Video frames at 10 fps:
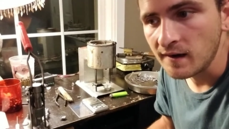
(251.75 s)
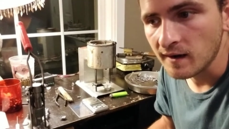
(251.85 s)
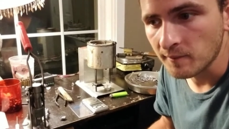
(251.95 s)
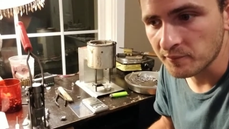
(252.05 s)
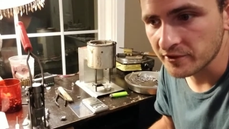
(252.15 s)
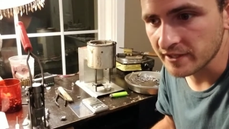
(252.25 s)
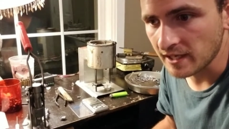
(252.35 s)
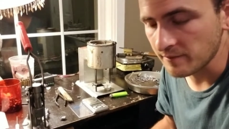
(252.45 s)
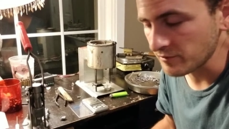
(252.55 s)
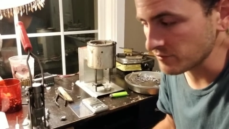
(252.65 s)
I'm pretty
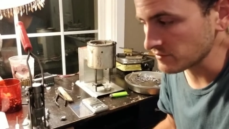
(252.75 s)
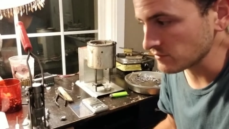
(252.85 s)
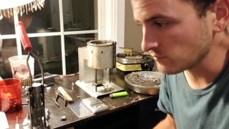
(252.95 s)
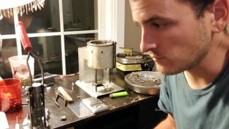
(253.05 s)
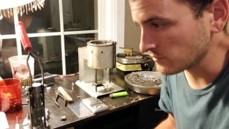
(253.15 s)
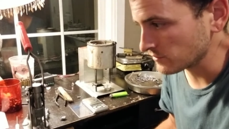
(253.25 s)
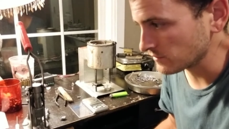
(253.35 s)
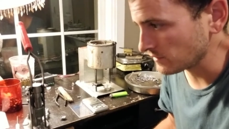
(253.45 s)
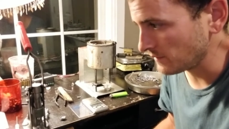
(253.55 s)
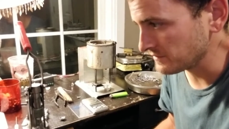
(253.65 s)
happy with the
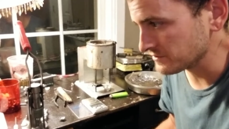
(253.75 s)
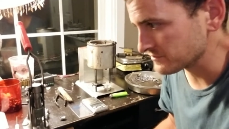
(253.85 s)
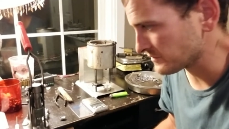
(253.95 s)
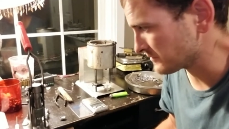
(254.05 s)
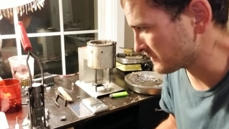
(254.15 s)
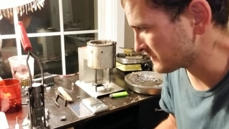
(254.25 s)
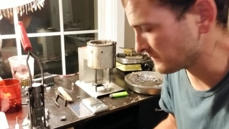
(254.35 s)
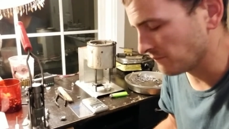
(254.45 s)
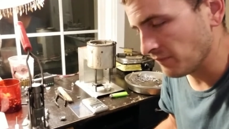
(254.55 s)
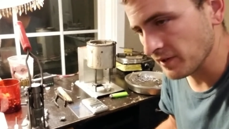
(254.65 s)
water. I mean, there's other things I
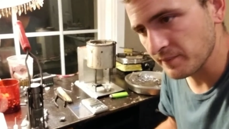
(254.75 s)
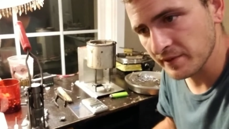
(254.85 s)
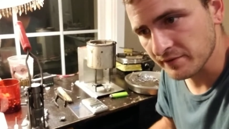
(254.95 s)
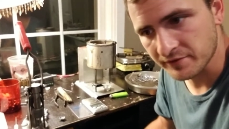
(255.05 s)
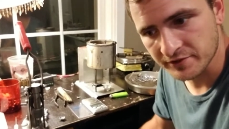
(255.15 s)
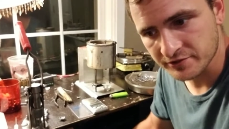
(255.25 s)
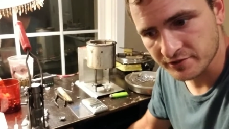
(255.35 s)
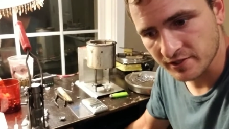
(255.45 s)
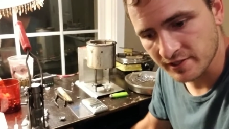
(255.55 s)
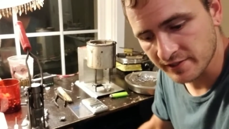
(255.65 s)
might be able to
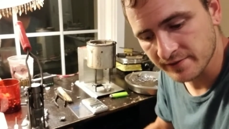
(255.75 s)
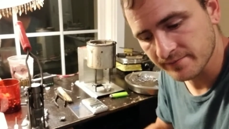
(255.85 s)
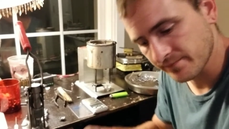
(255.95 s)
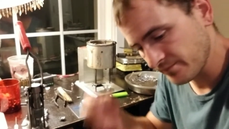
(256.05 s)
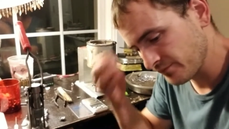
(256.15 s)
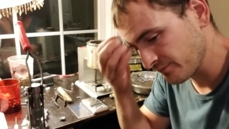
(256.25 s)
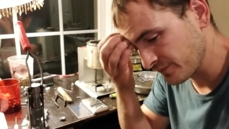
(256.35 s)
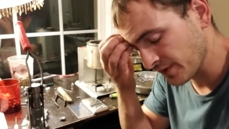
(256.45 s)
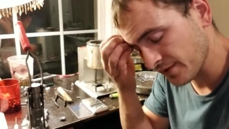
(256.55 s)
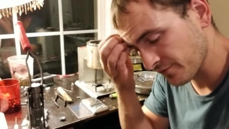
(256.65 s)
try,
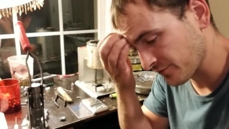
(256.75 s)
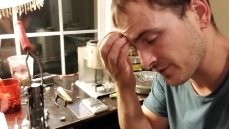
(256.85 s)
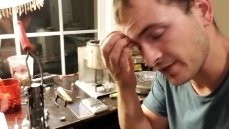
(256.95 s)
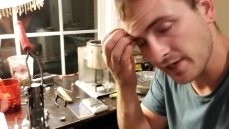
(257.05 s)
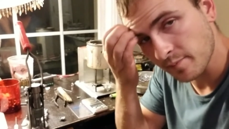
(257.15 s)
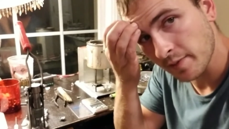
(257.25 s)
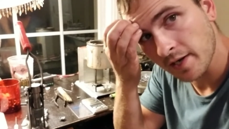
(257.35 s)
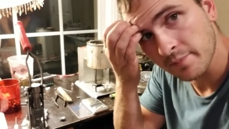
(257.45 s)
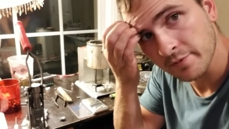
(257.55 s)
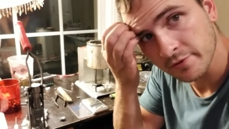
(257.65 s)
but for right now, I'm
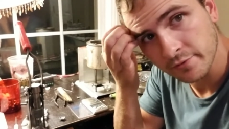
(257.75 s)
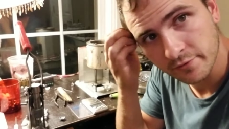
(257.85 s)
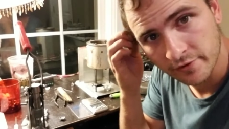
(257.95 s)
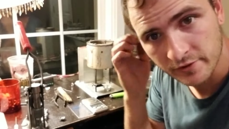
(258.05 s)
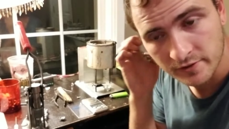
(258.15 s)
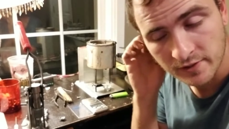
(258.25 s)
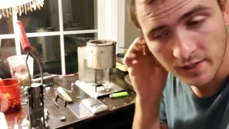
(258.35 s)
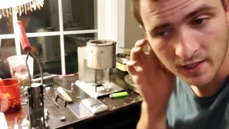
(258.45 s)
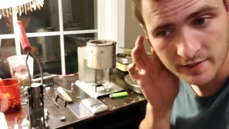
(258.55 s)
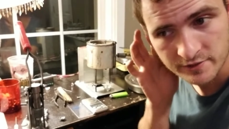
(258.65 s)
happy with the water.
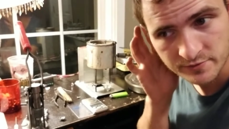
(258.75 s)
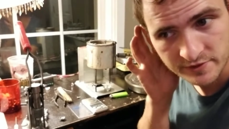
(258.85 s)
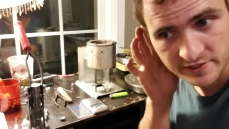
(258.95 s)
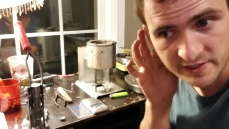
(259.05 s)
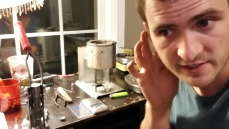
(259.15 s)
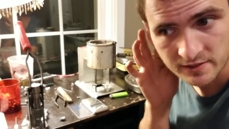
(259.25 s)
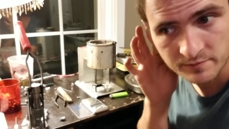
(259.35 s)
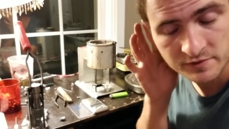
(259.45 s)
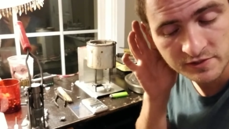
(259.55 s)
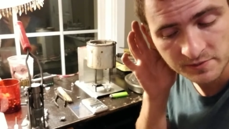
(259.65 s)
I just want to see
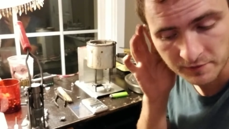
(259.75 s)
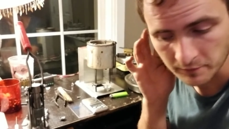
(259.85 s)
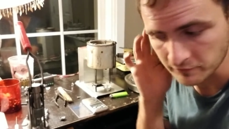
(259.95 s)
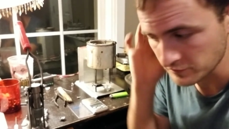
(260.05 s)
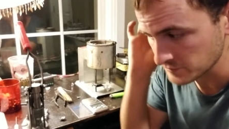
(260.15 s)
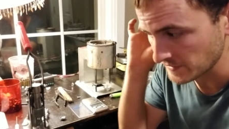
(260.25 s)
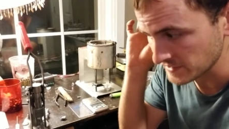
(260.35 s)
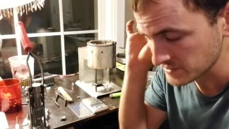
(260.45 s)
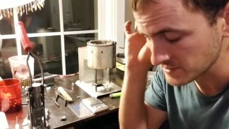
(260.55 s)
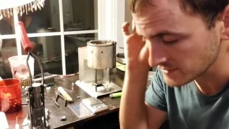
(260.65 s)
some some type of
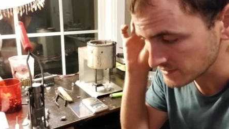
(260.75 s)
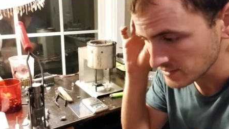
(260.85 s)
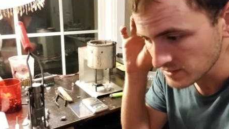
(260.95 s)
expansion